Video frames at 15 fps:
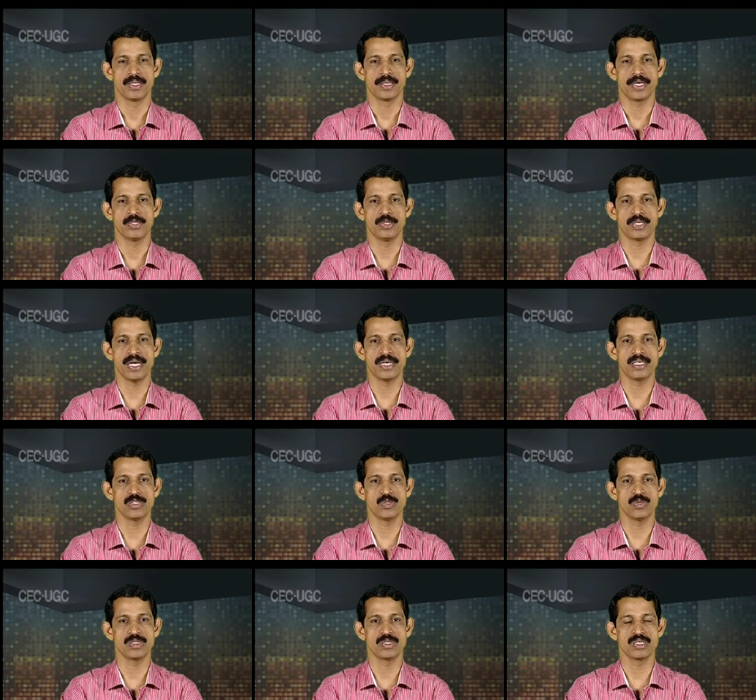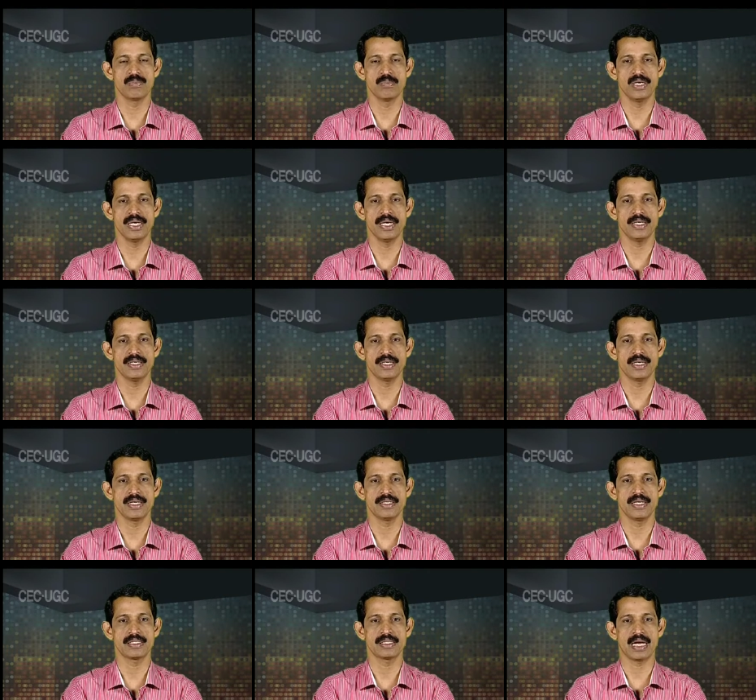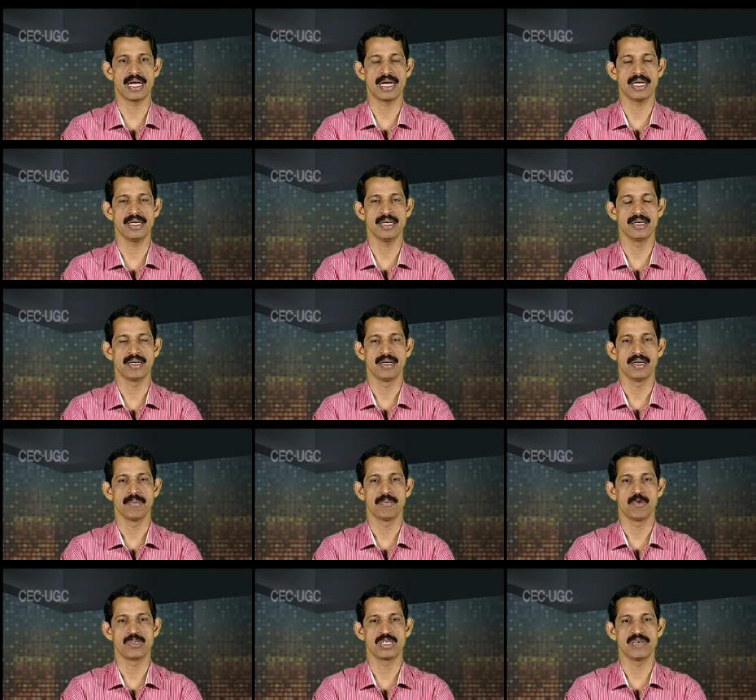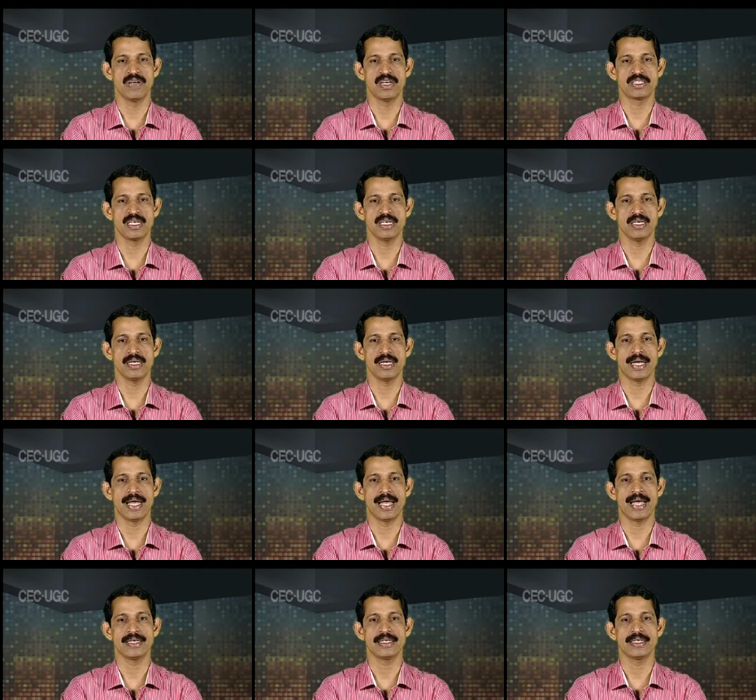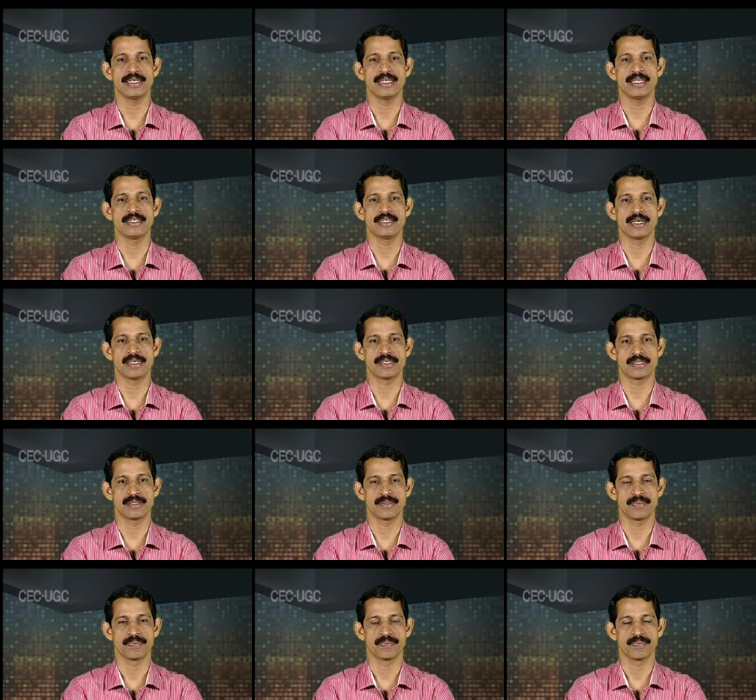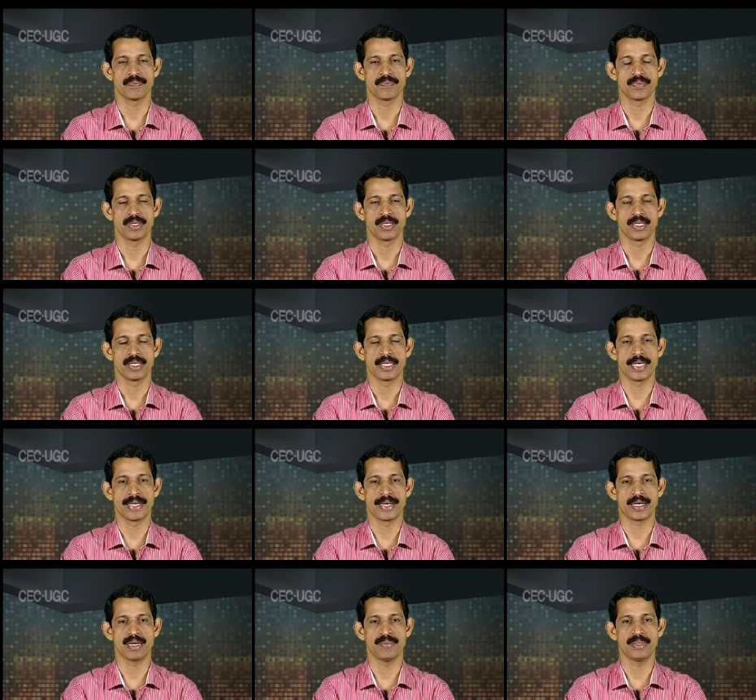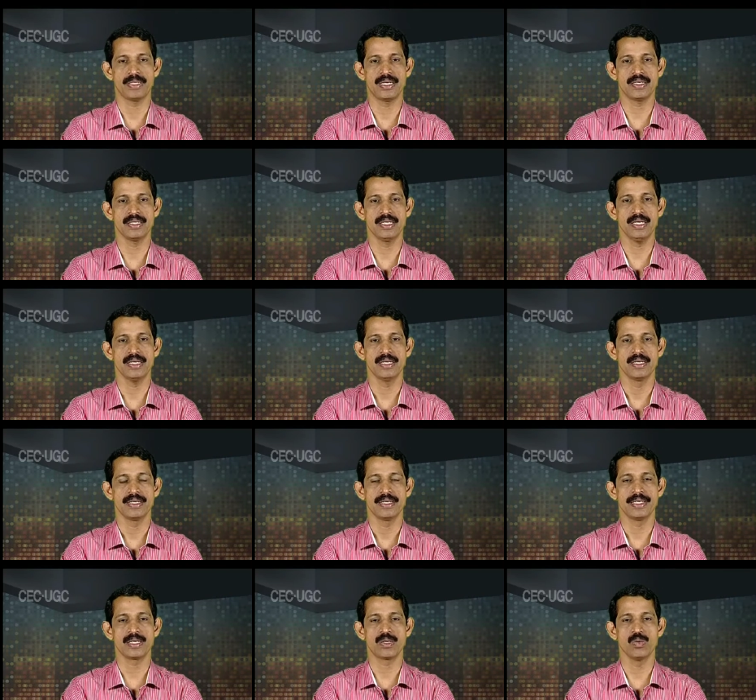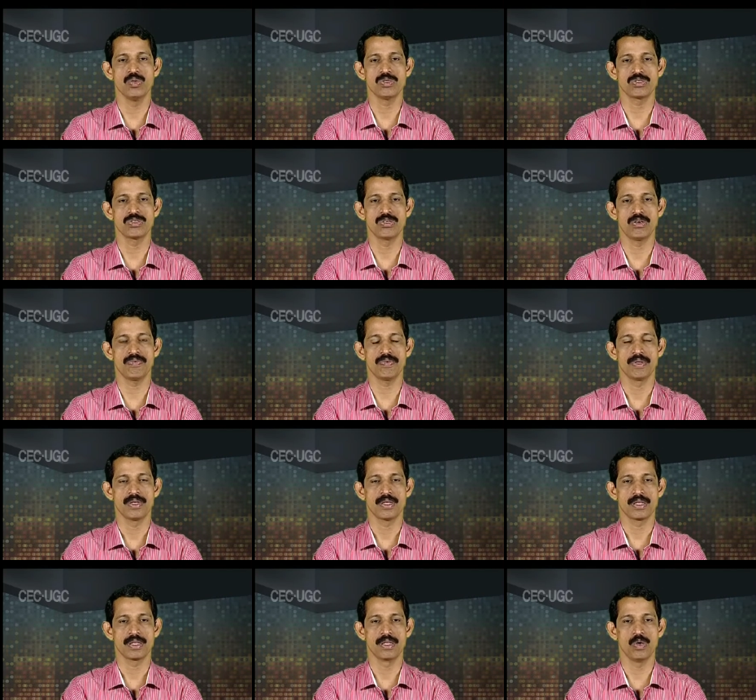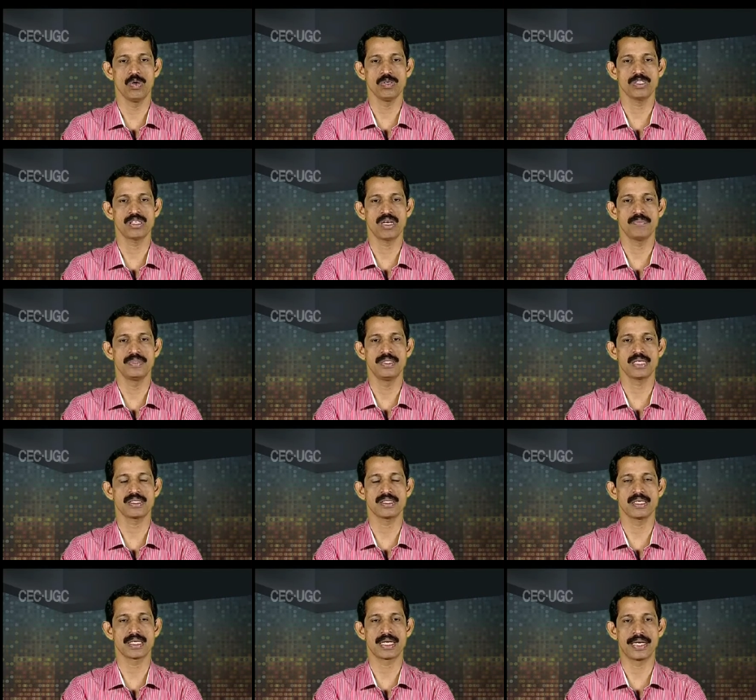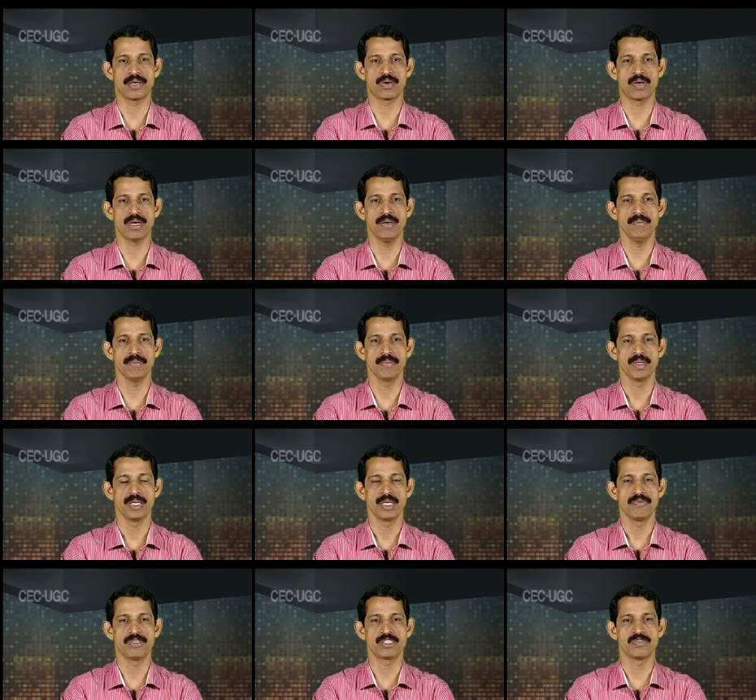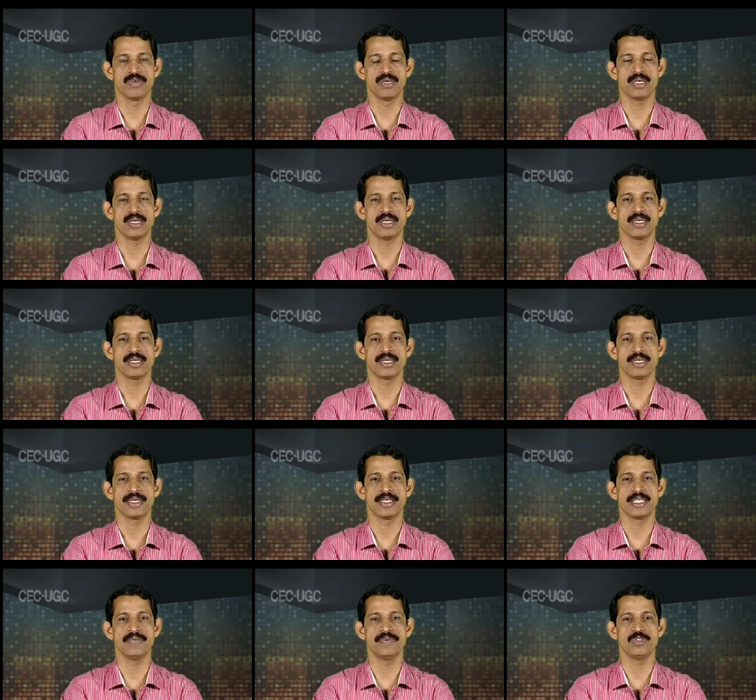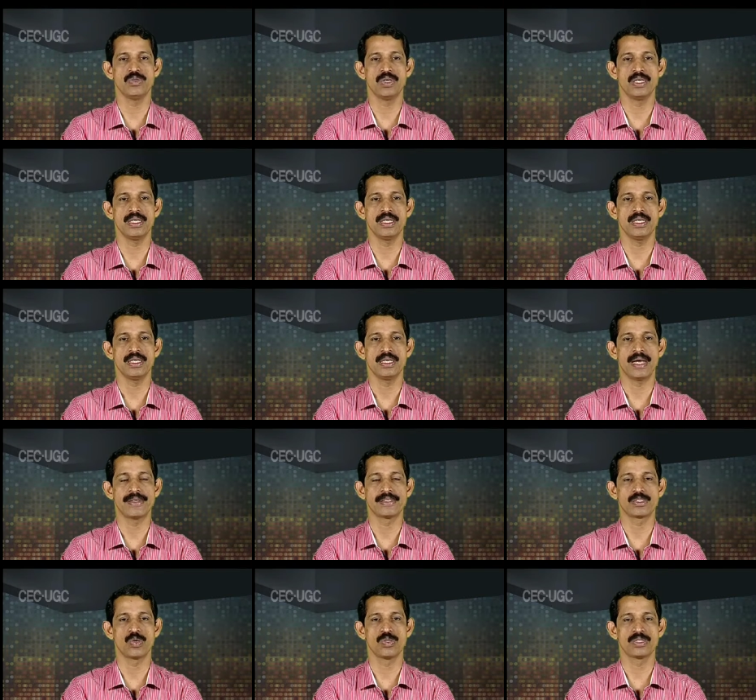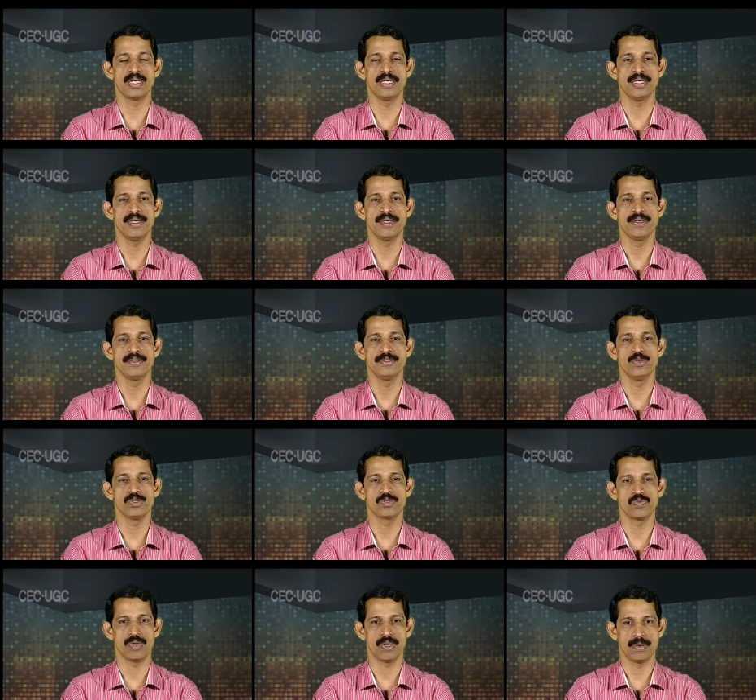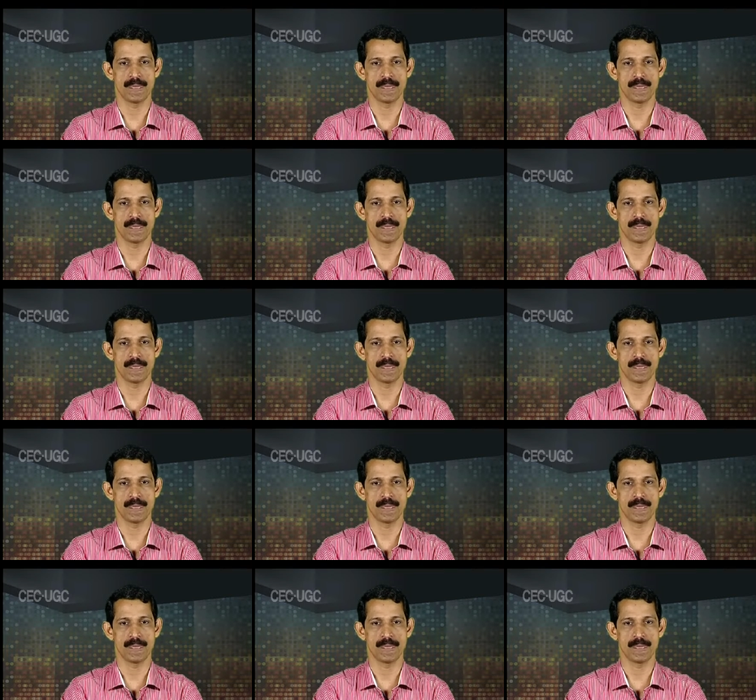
Education should stimulate in the child motivation and interest. He recommended the inclusion of those subjects in curriculum which were individually and socially useful.